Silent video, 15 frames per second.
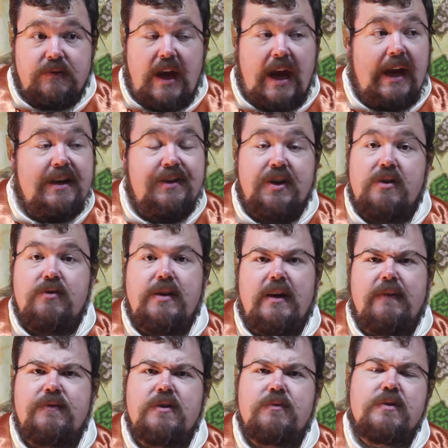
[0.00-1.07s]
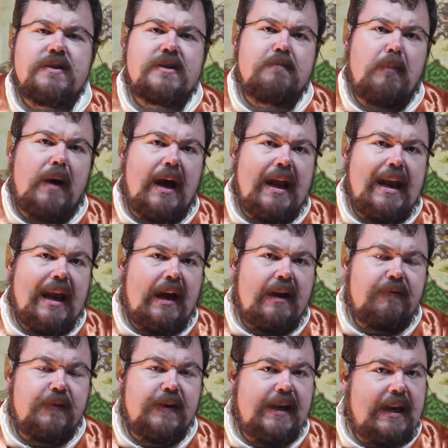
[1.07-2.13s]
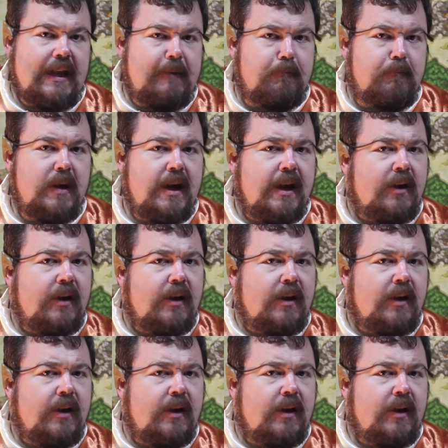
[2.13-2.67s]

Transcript: I don't have to risk my life and limb,